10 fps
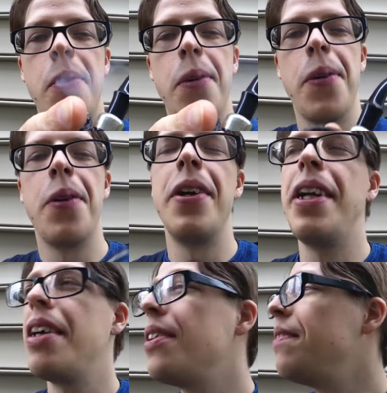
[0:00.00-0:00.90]
Greetings,
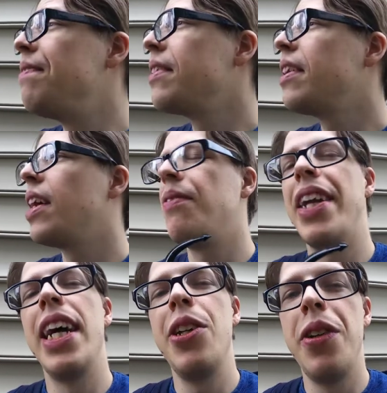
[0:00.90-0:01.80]
coming at you
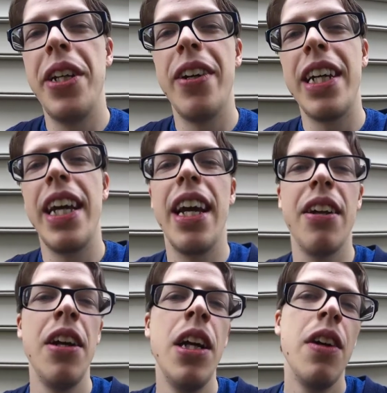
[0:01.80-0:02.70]
here again
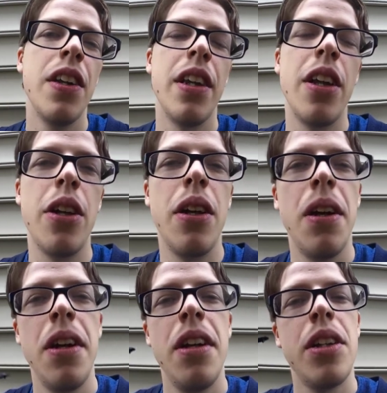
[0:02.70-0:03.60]
with another
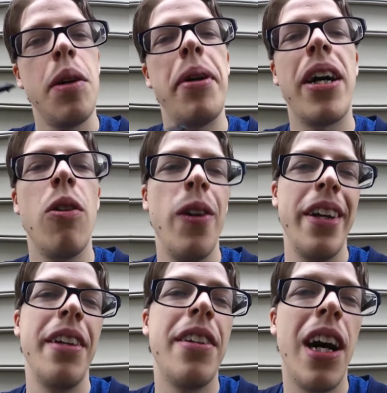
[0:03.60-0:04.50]
tobacco related
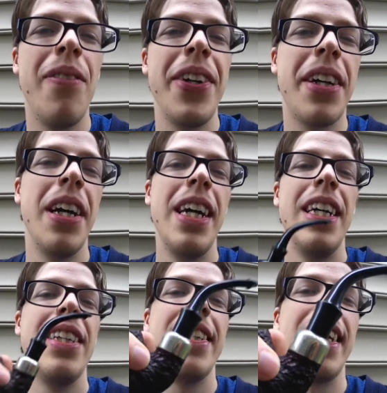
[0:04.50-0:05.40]
topic.
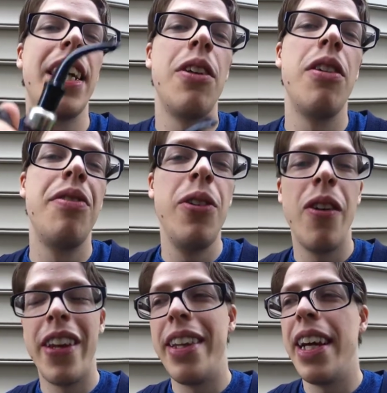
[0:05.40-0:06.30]
Second review of the
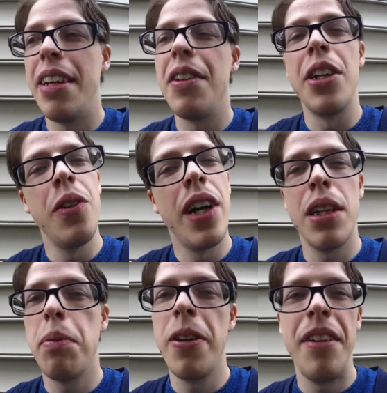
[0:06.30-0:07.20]
day. Can you guys
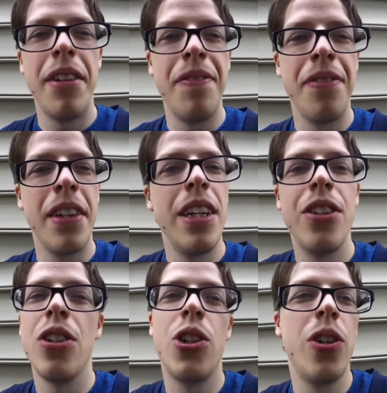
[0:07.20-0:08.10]
believe it? It's a
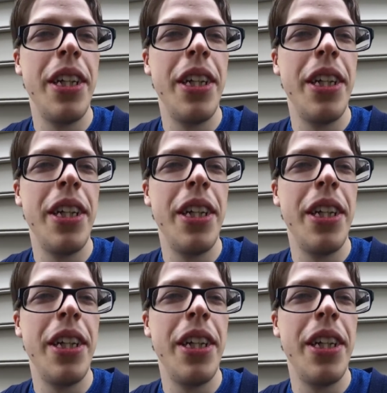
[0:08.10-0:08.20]
treat.